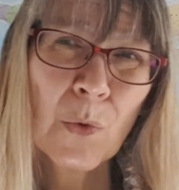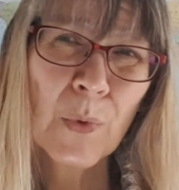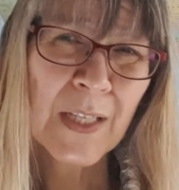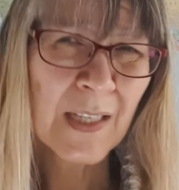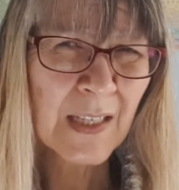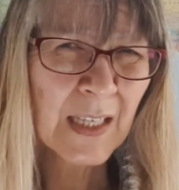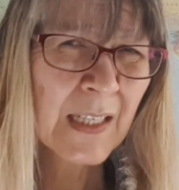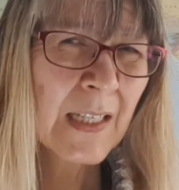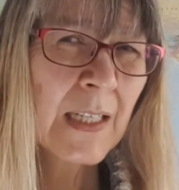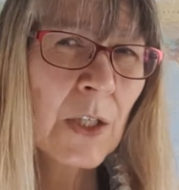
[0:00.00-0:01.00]
was
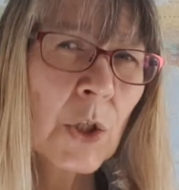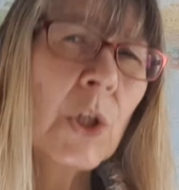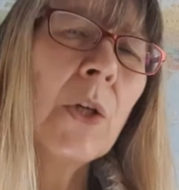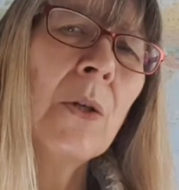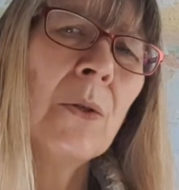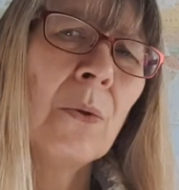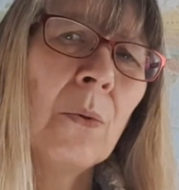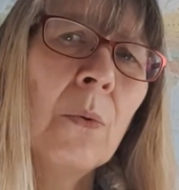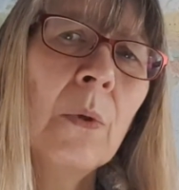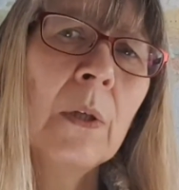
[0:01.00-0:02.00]

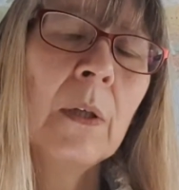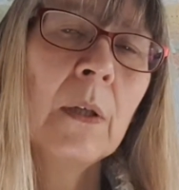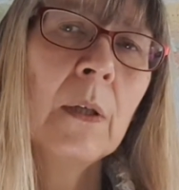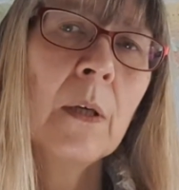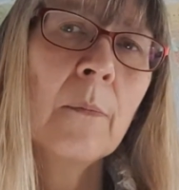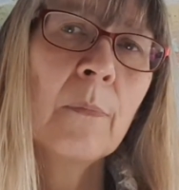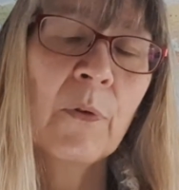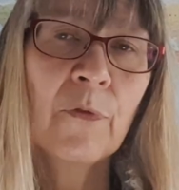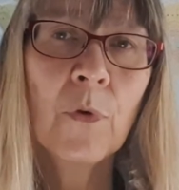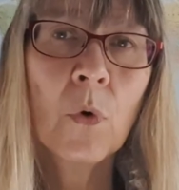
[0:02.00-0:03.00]
62
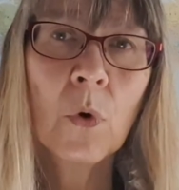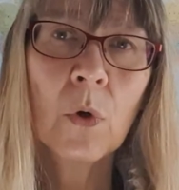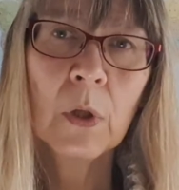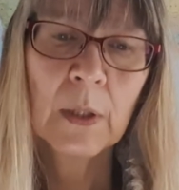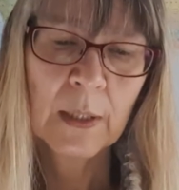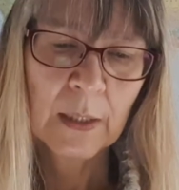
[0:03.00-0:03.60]
before